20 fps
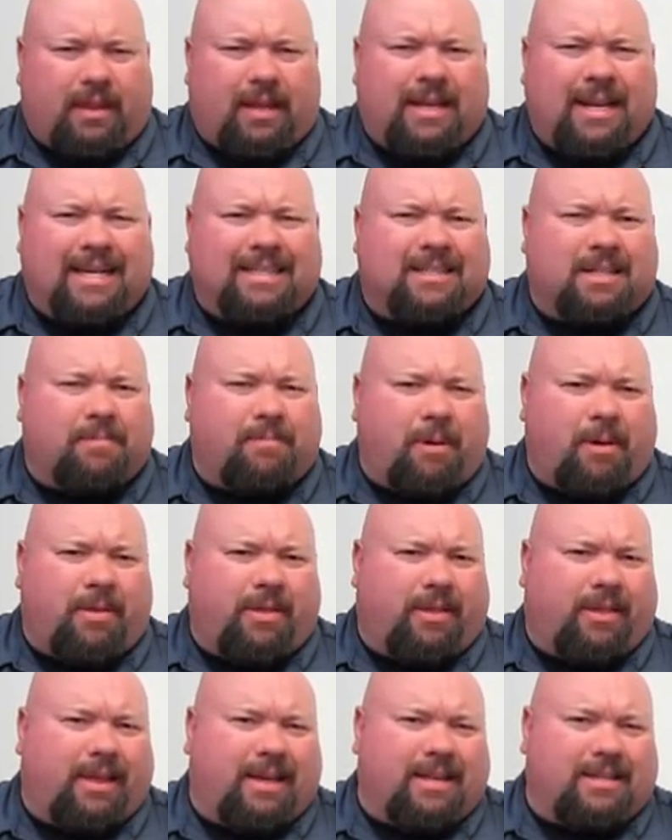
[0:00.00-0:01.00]
Next up on
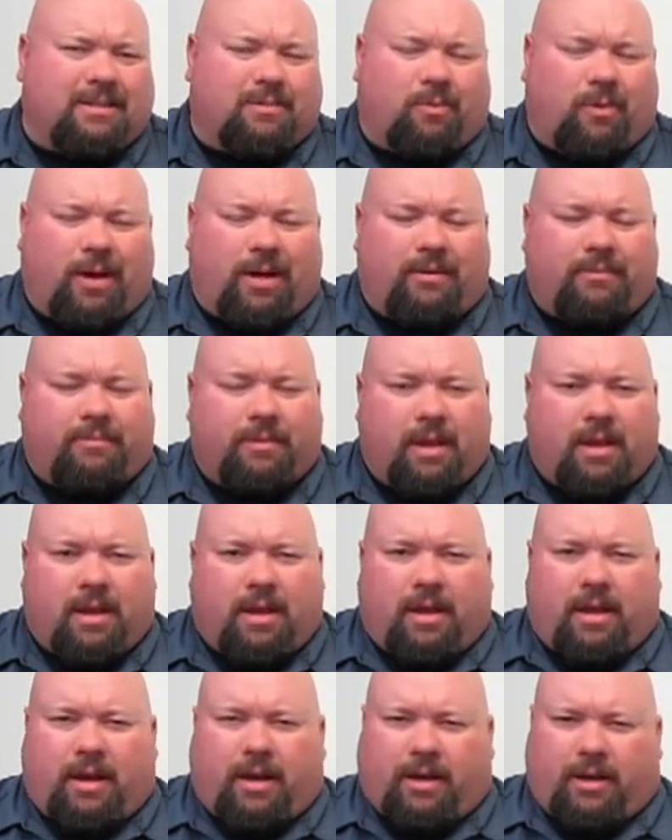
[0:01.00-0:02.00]
the list, well,
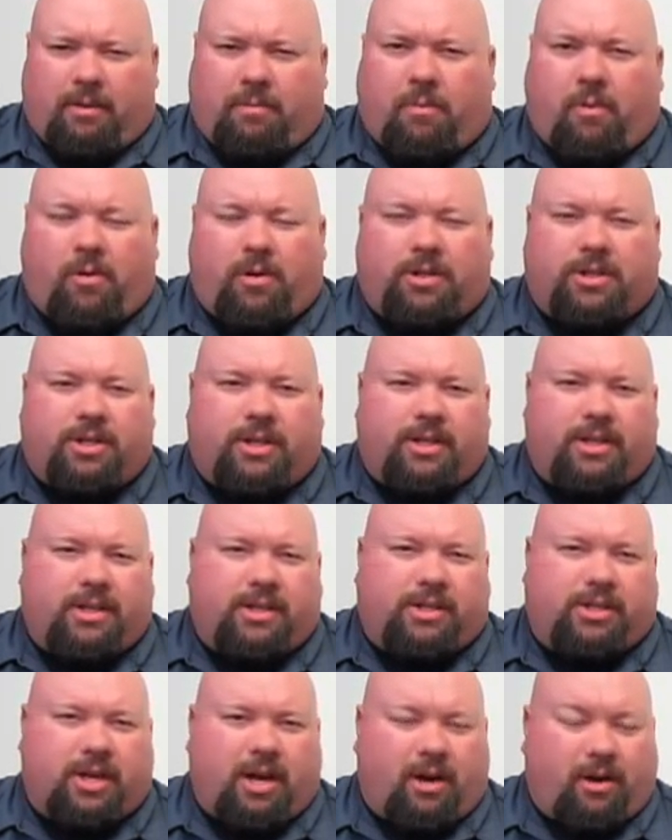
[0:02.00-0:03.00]
a good portion of this
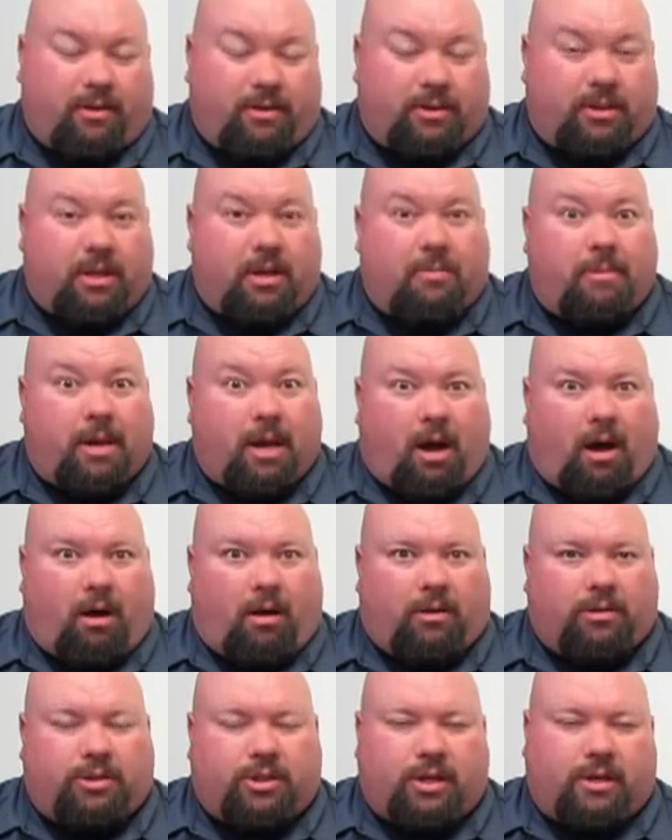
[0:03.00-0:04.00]
show is going to be
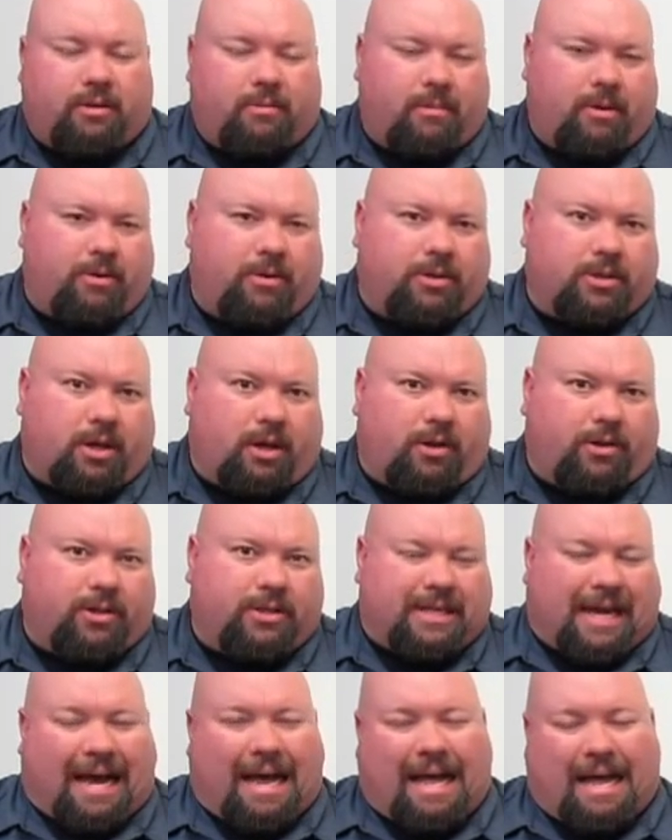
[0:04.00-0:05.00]
all General Motors all the
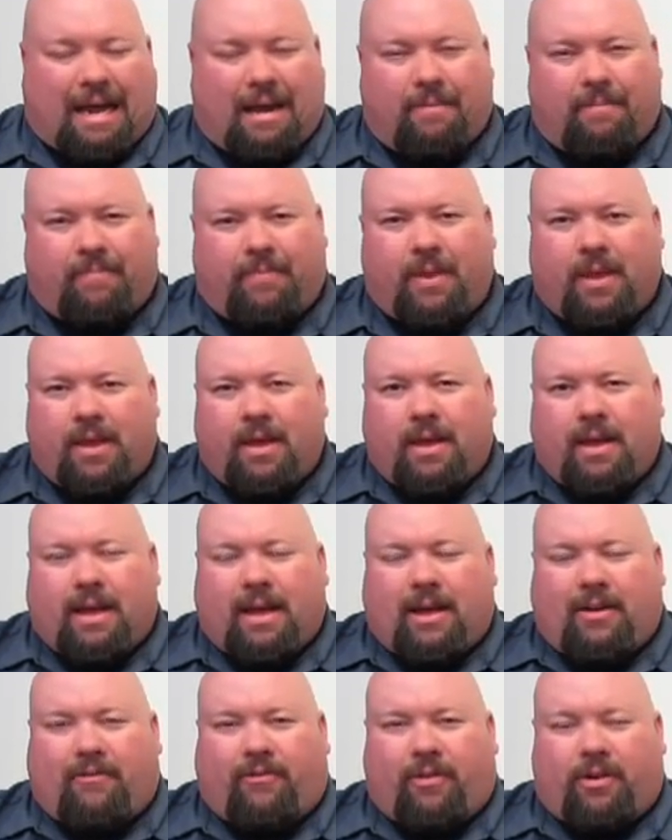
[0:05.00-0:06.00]
time.
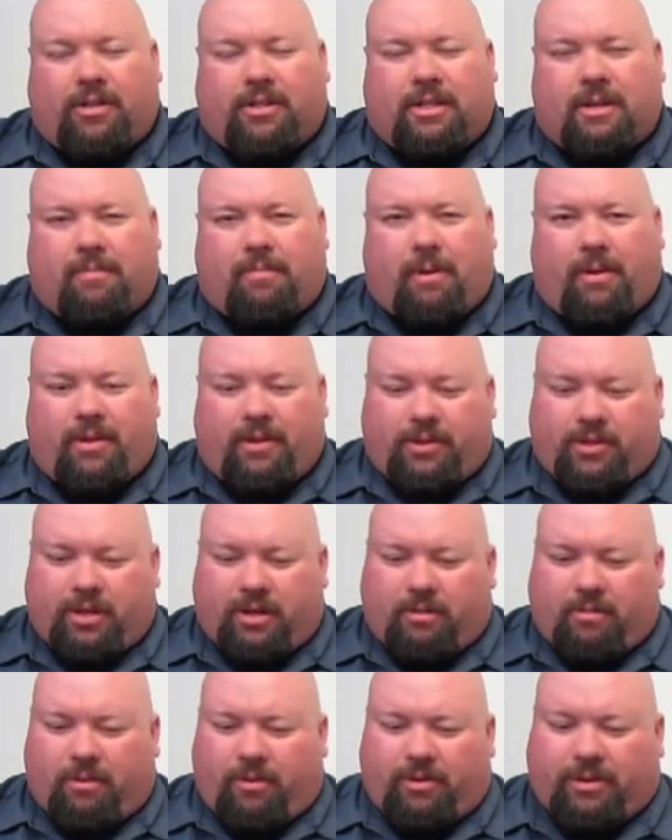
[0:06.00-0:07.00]
And first up on the
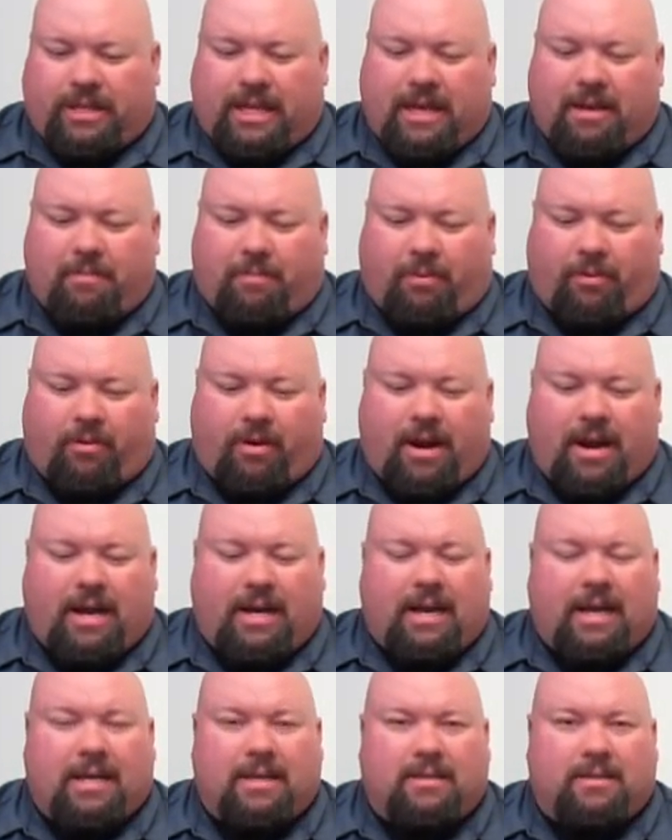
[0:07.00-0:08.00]
General Motors hit
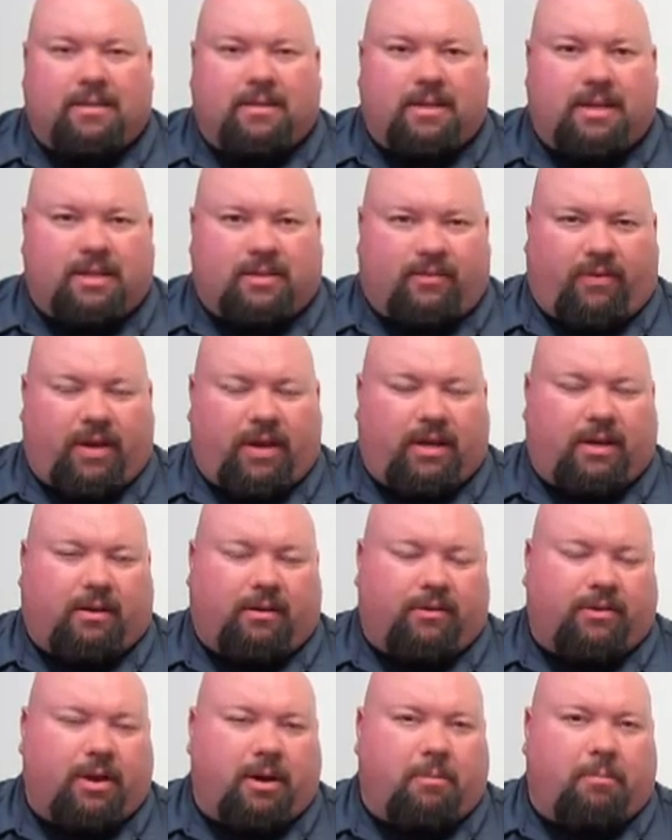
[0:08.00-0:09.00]
parade is this
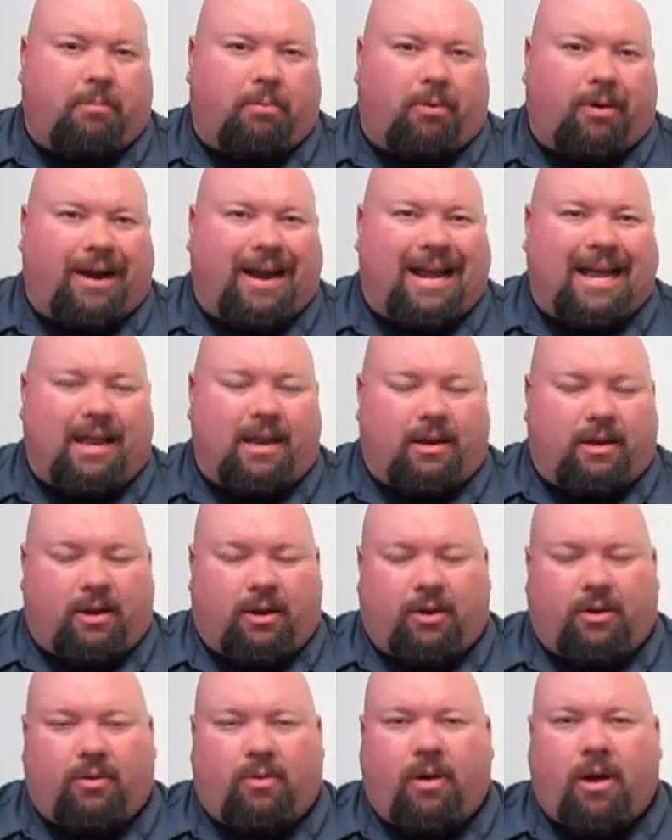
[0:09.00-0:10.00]
vehicle, their brand
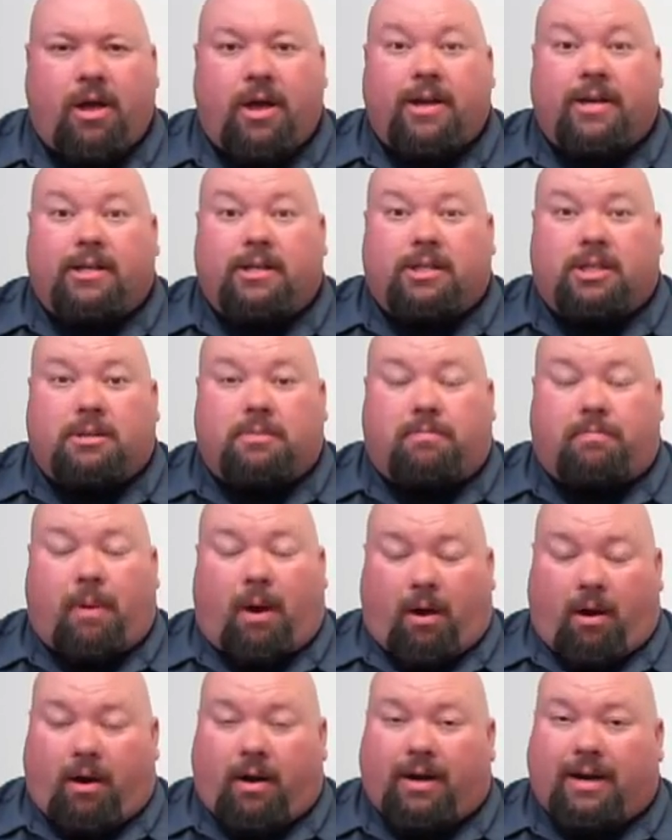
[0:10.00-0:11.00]
new
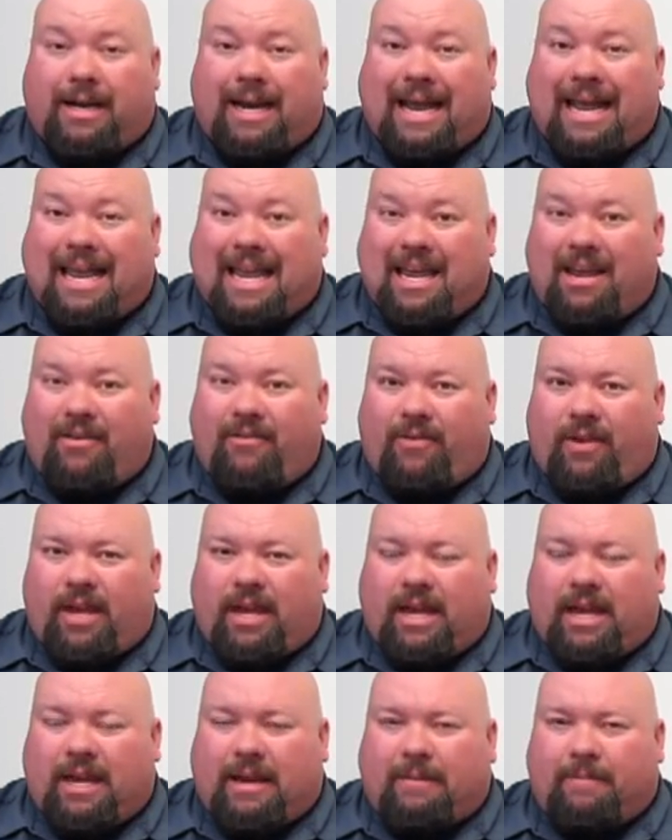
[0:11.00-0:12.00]
Spark
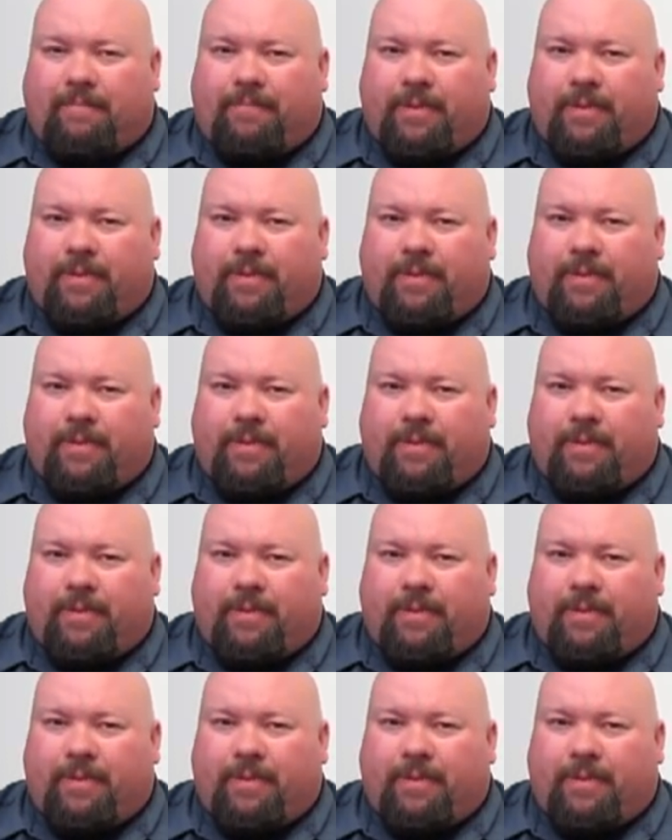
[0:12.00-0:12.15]
EV.